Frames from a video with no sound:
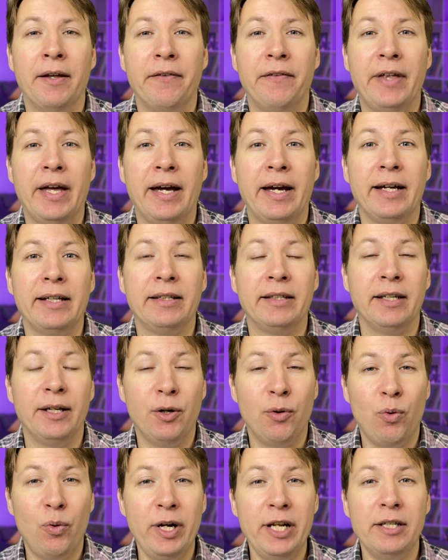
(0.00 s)
that
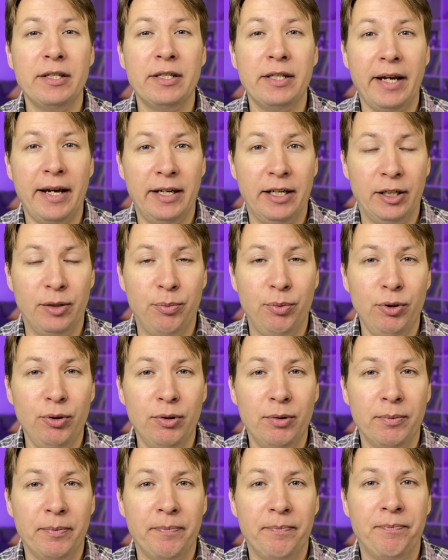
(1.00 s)
reads an
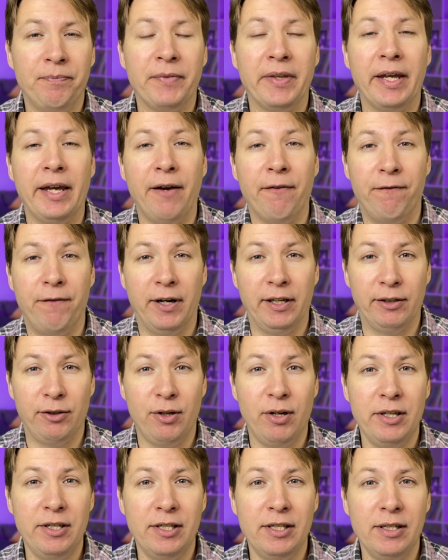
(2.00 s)
input,
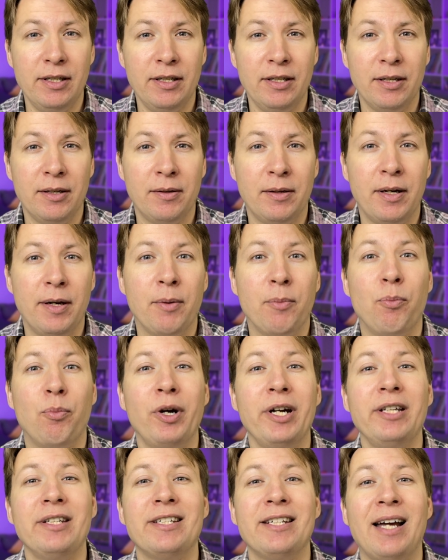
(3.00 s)
evaluates it,
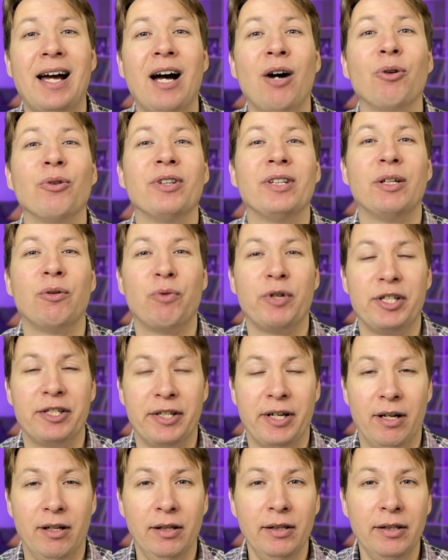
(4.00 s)
prints out the
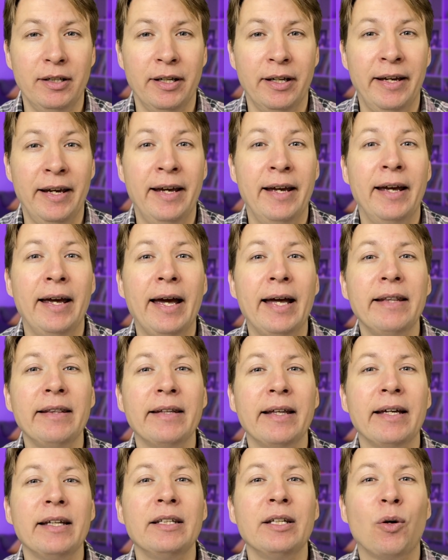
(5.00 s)
result,
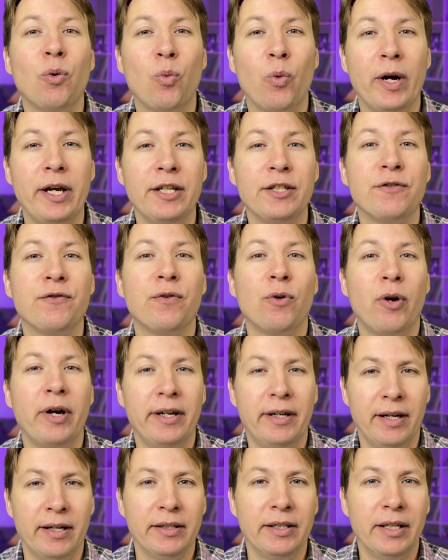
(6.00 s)
and then waits for
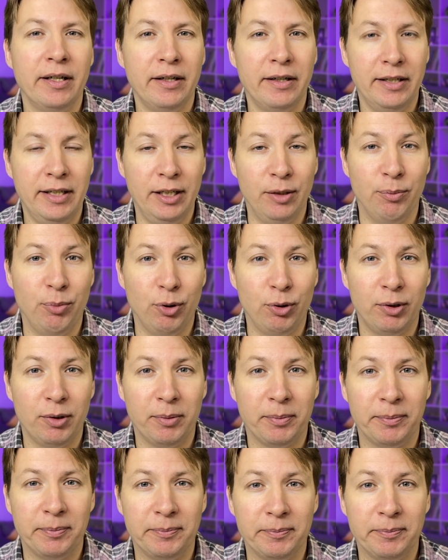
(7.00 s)
another input.